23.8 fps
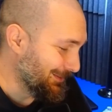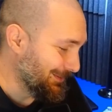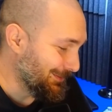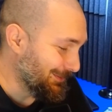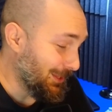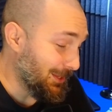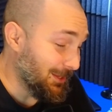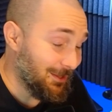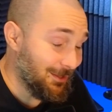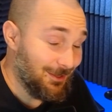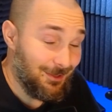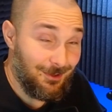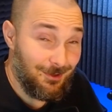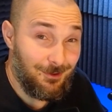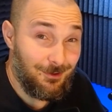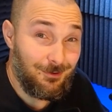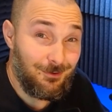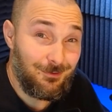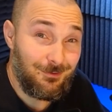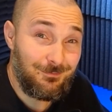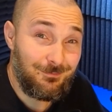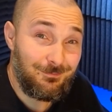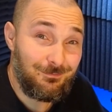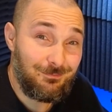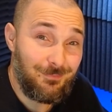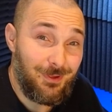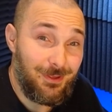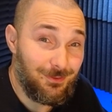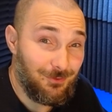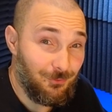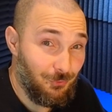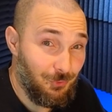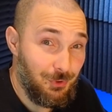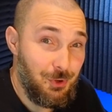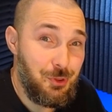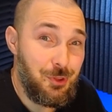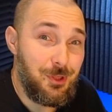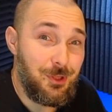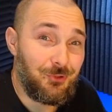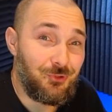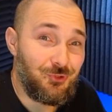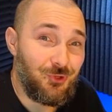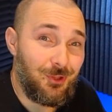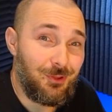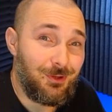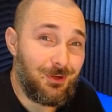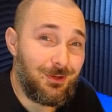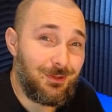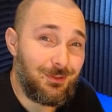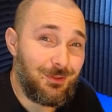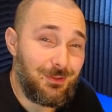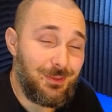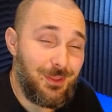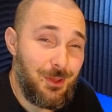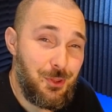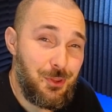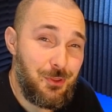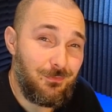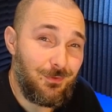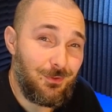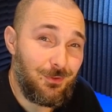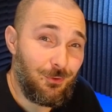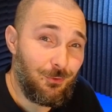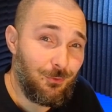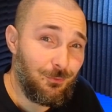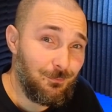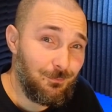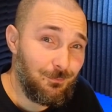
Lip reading: Take care, and we'll see each other in the next video.